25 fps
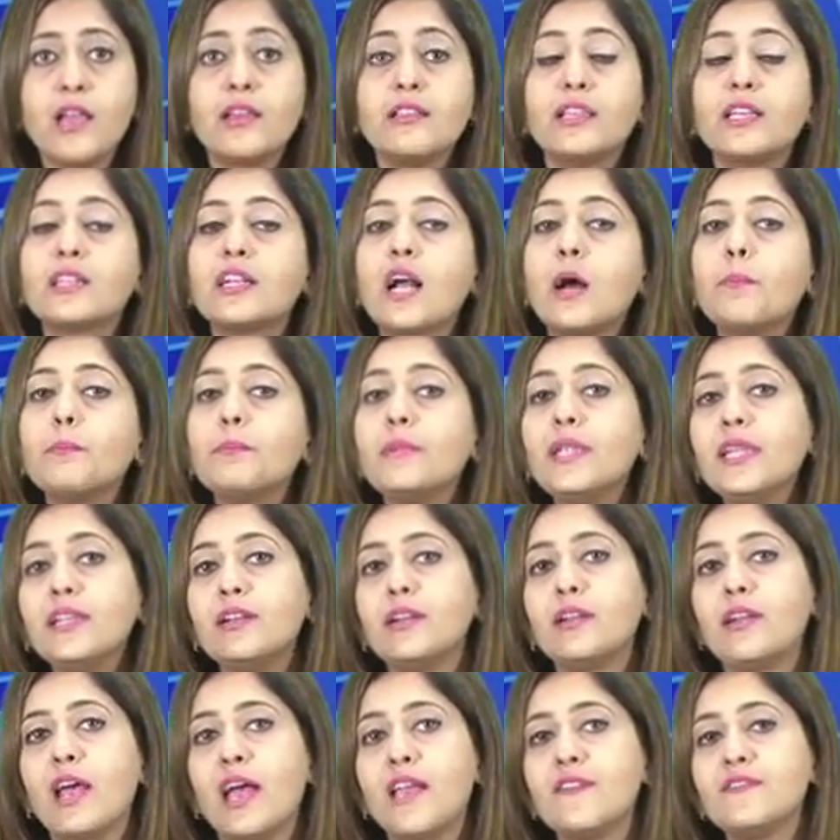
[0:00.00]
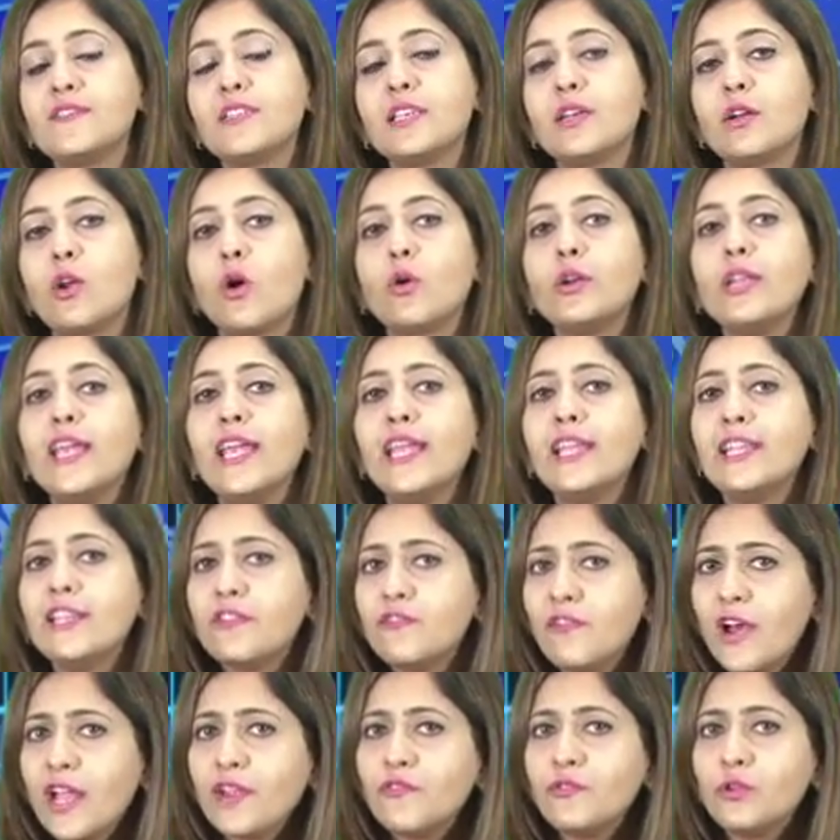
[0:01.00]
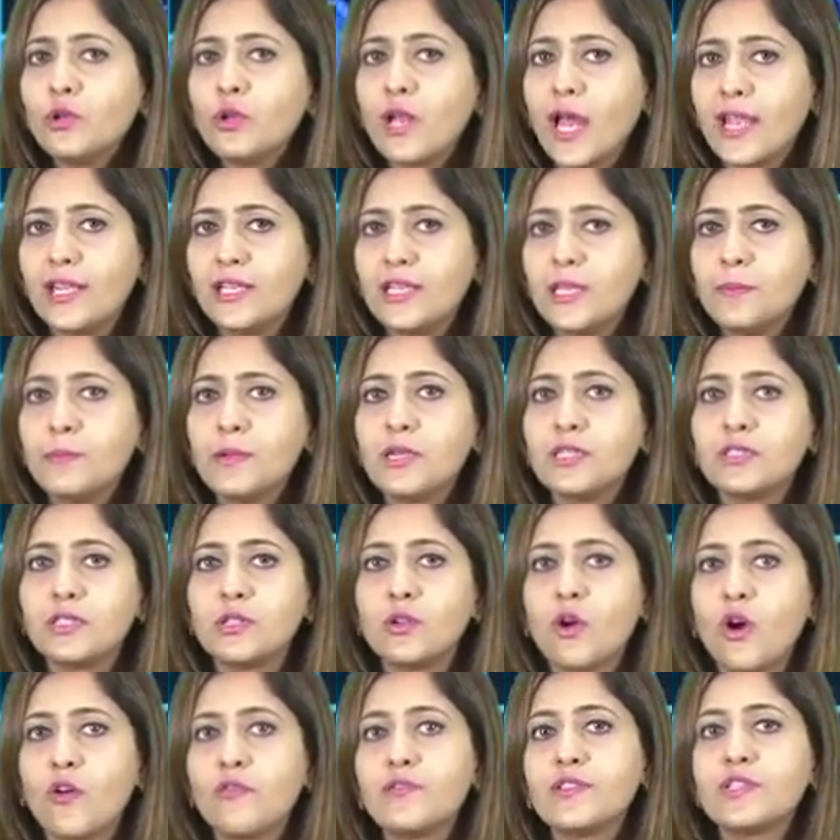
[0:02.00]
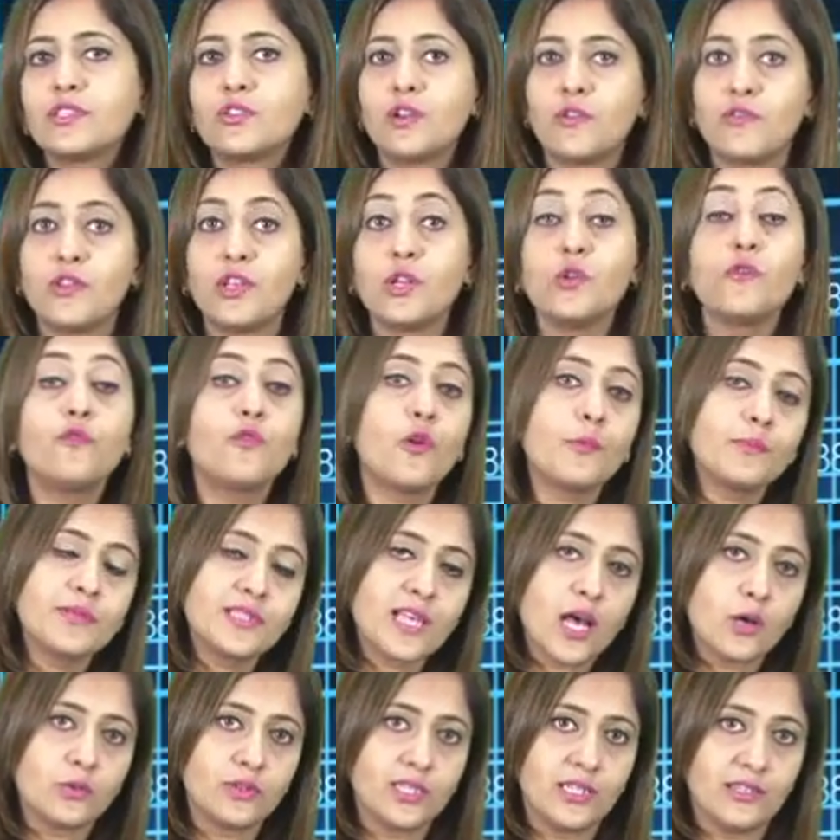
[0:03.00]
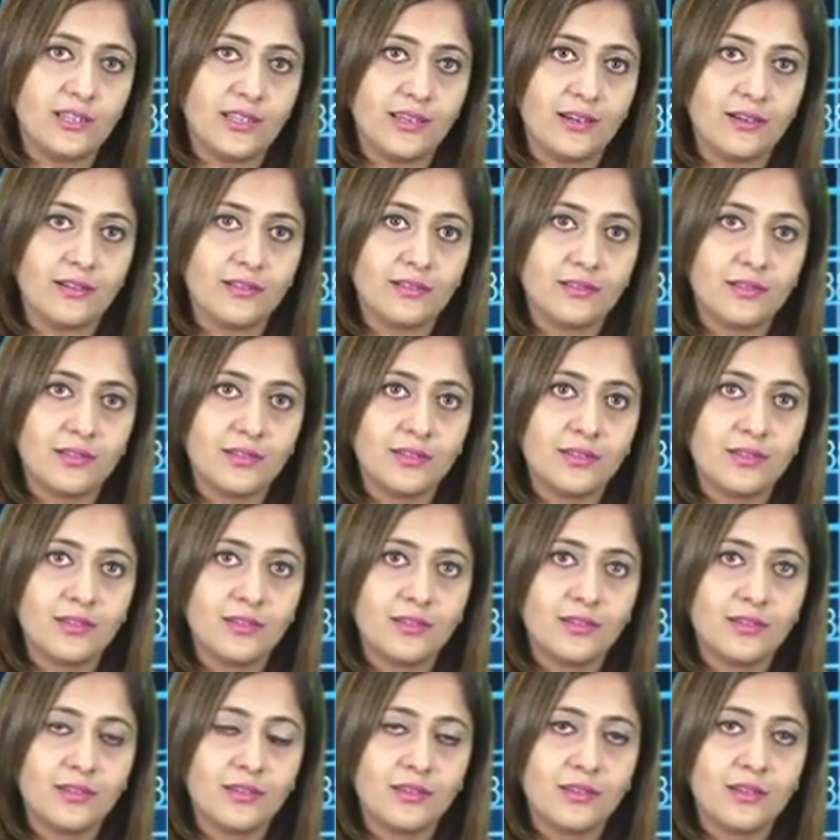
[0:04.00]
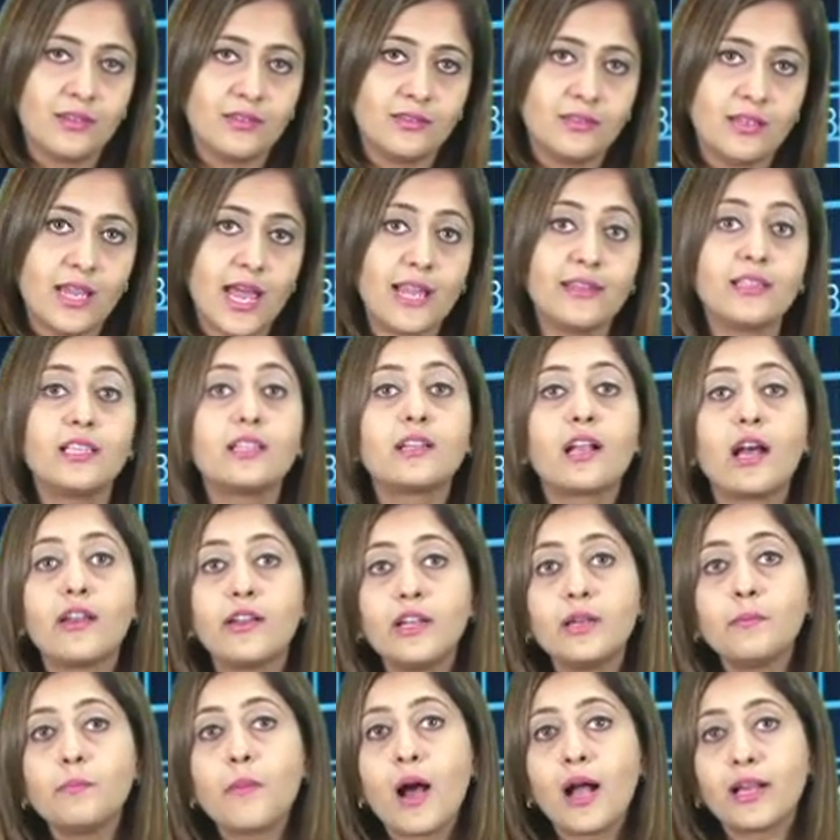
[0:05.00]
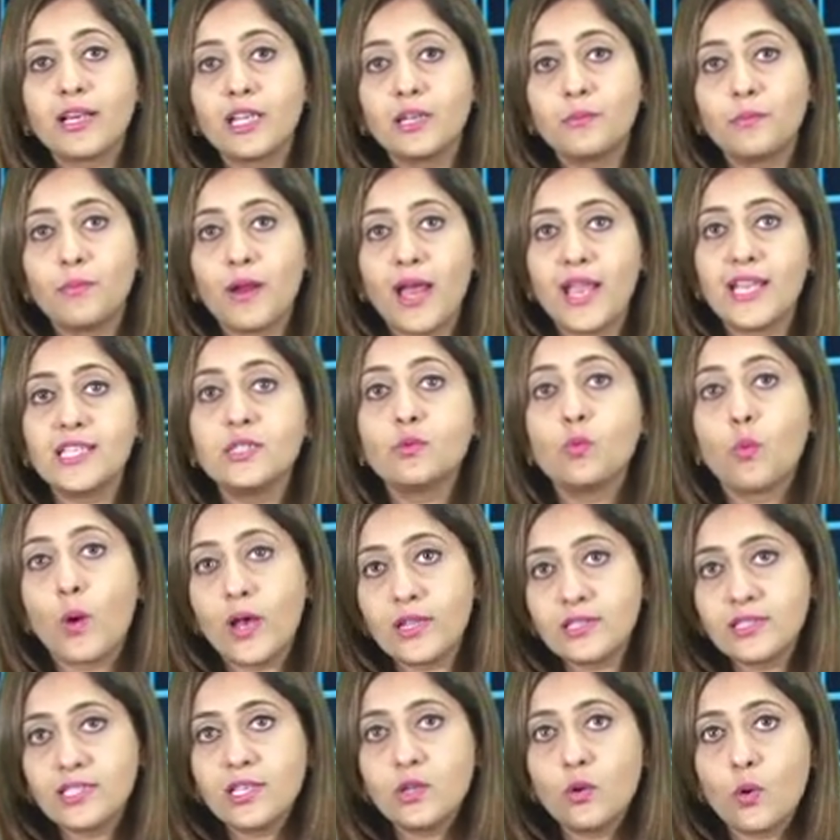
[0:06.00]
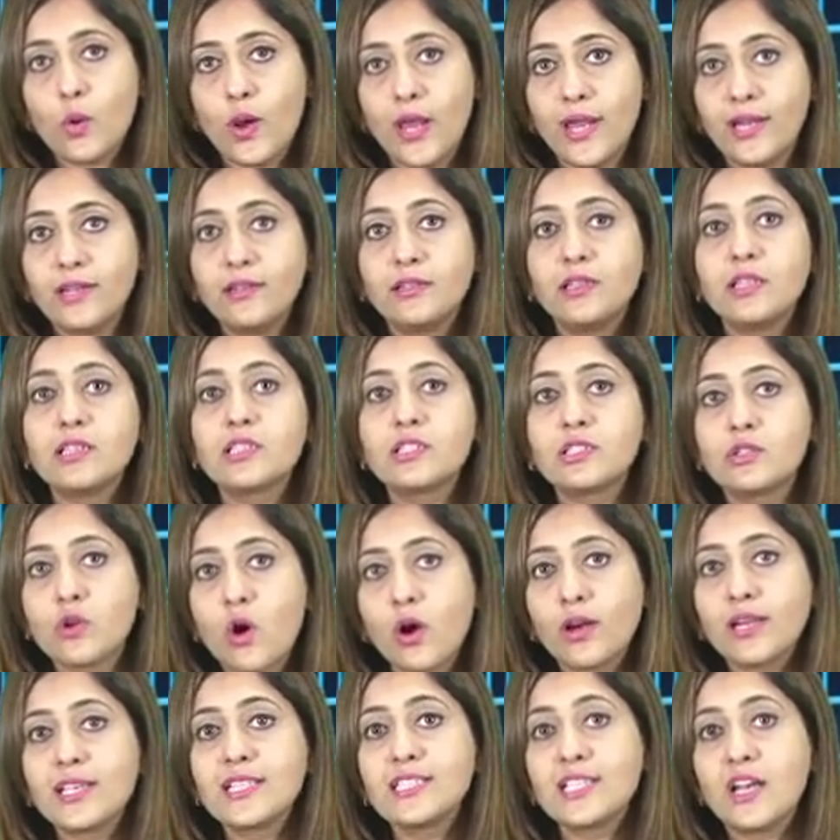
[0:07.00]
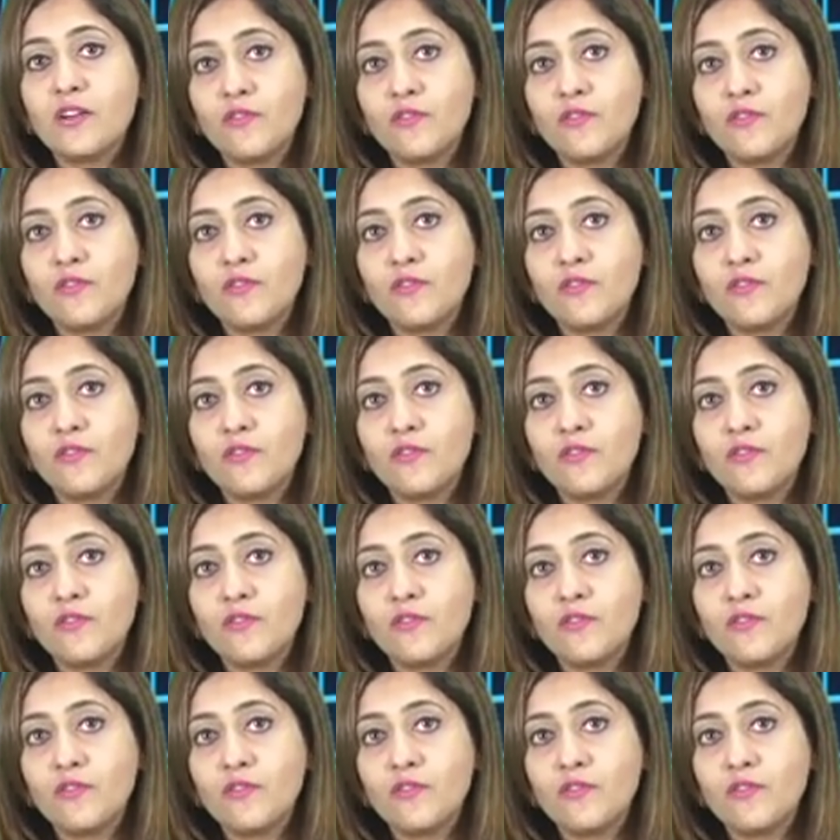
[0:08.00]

The company derives around 85 to 90% of its revenue from South India. At the current market price 108, the stock is